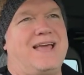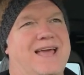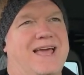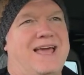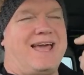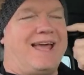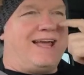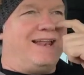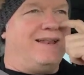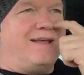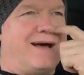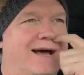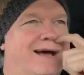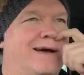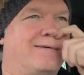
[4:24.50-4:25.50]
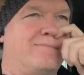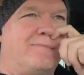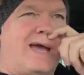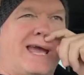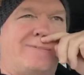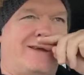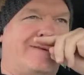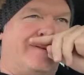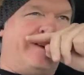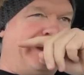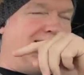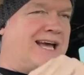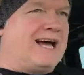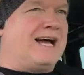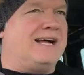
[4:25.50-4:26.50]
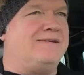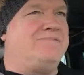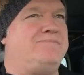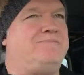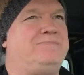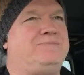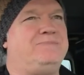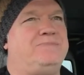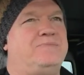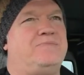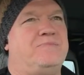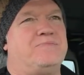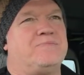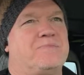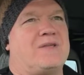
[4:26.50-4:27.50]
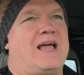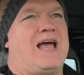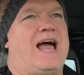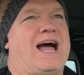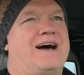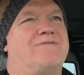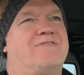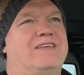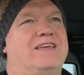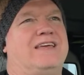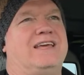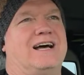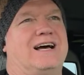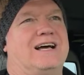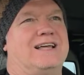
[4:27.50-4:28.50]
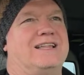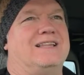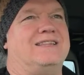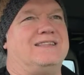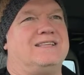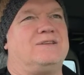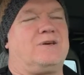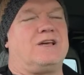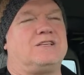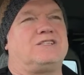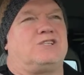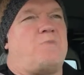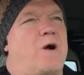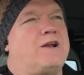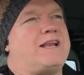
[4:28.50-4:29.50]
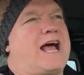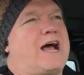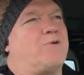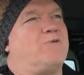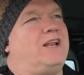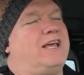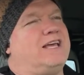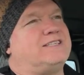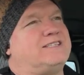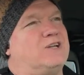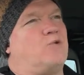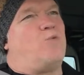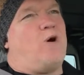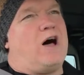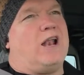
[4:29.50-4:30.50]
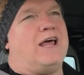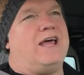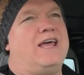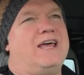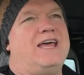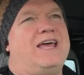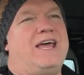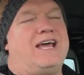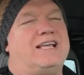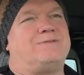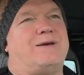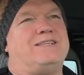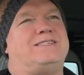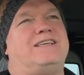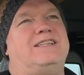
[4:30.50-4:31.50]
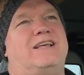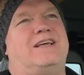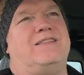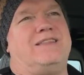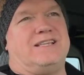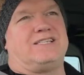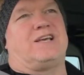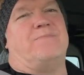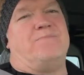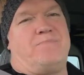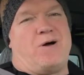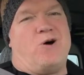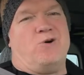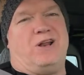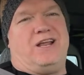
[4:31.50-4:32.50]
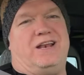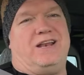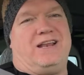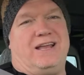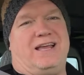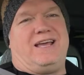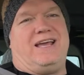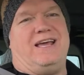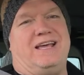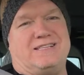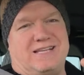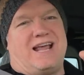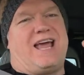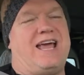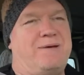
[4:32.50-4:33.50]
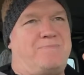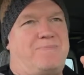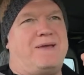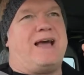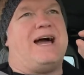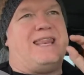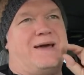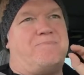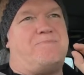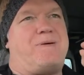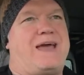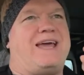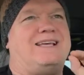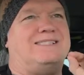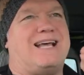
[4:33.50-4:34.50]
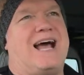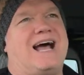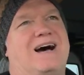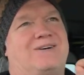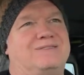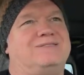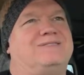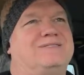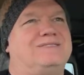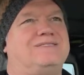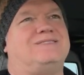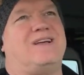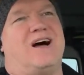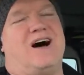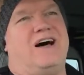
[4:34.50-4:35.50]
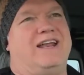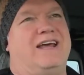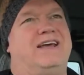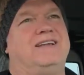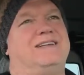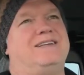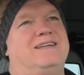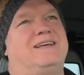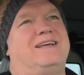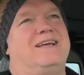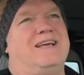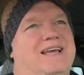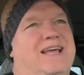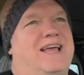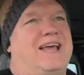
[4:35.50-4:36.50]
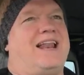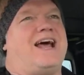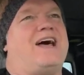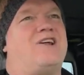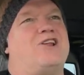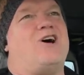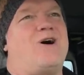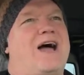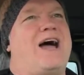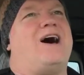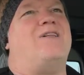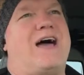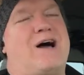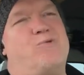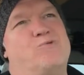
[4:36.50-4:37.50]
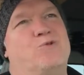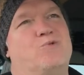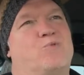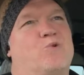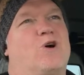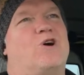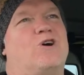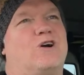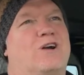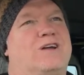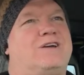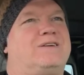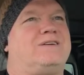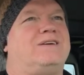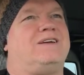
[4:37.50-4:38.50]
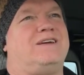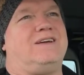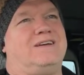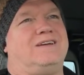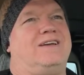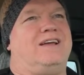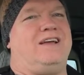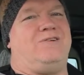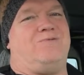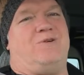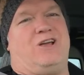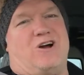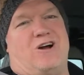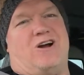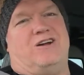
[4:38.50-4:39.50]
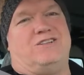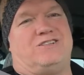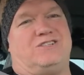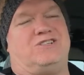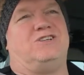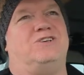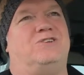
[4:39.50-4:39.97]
and maybe we have because the SmartDAO really isn't a wallet. It's basically this component is an API that pays out on it, and I don't know how that would work in regards to.